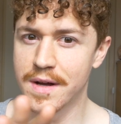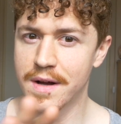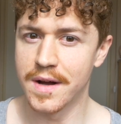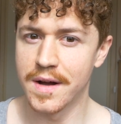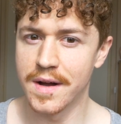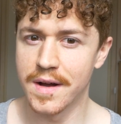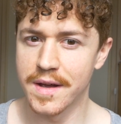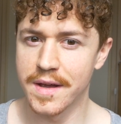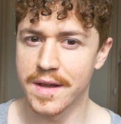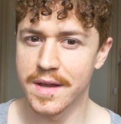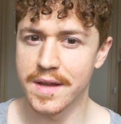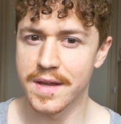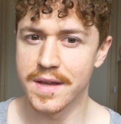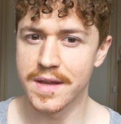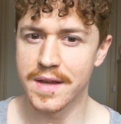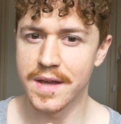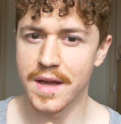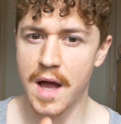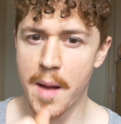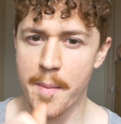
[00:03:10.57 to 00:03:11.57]

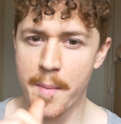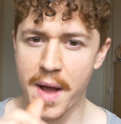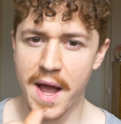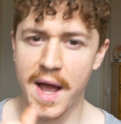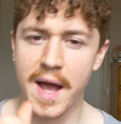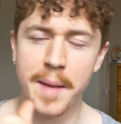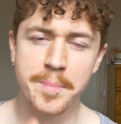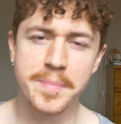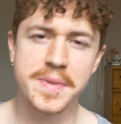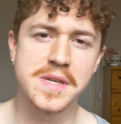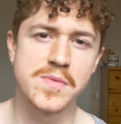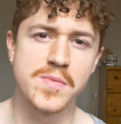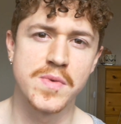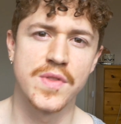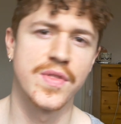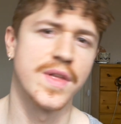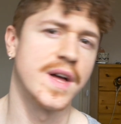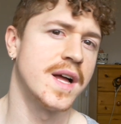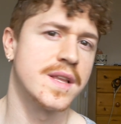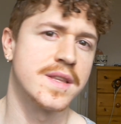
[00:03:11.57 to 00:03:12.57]
I am happy
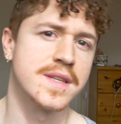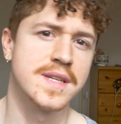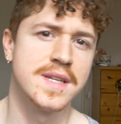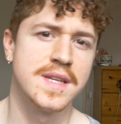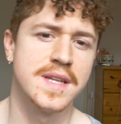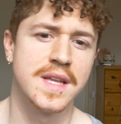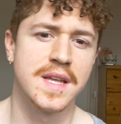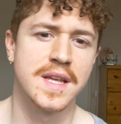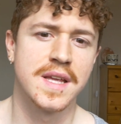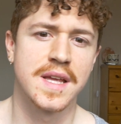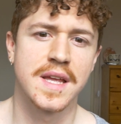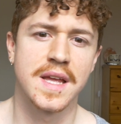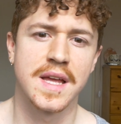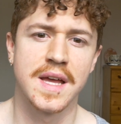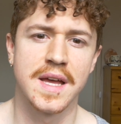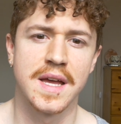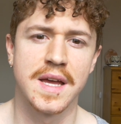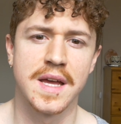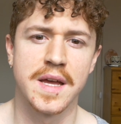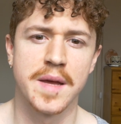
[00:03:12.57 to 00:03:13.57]
with
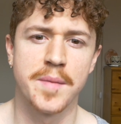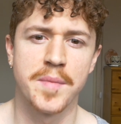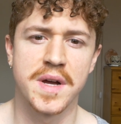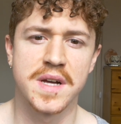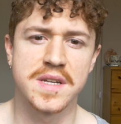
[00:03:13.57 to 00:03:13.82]
that um,